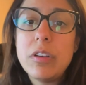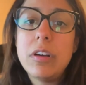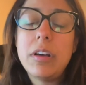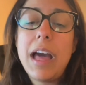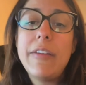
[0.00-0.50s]

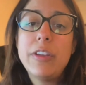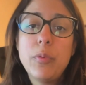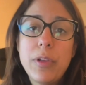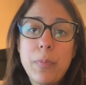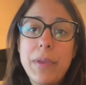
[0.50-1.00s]
I have an
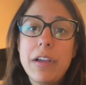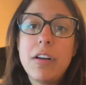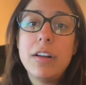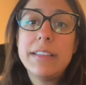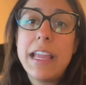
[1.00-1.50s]
arrhythmia
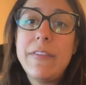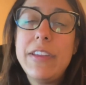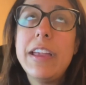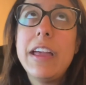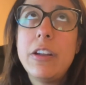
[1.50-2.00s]
called
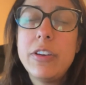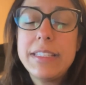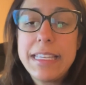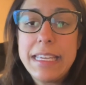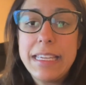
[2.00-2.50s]

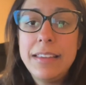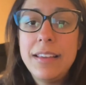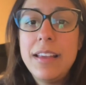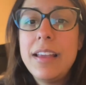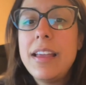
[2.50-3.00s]
AVNRT
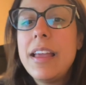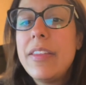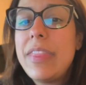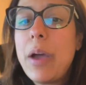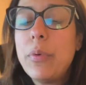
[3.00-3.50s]

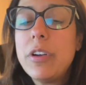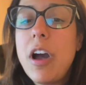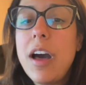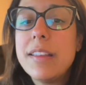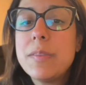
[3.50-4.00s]
that would
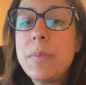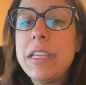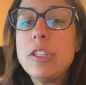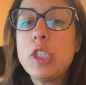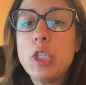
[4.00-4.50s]
cause
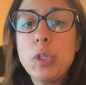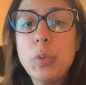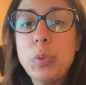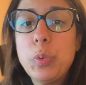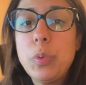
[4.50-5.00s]
me
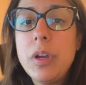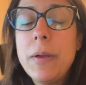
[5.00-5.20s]
to